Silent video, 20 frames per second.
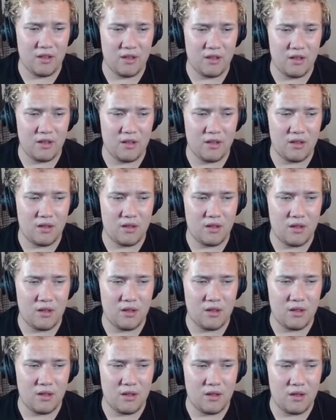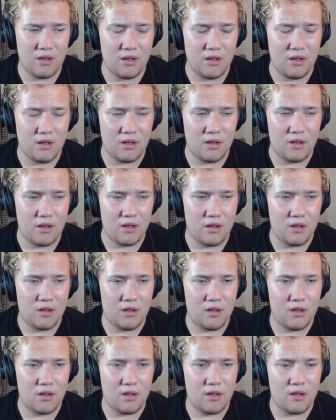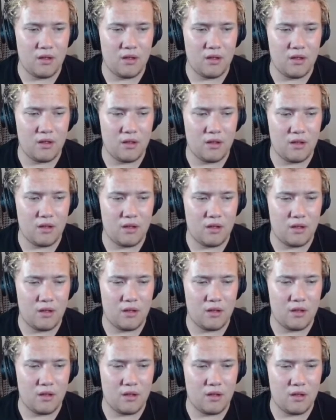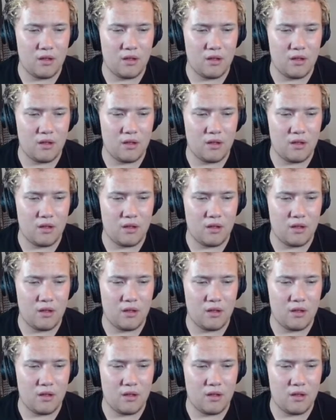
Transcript: (no one is talking)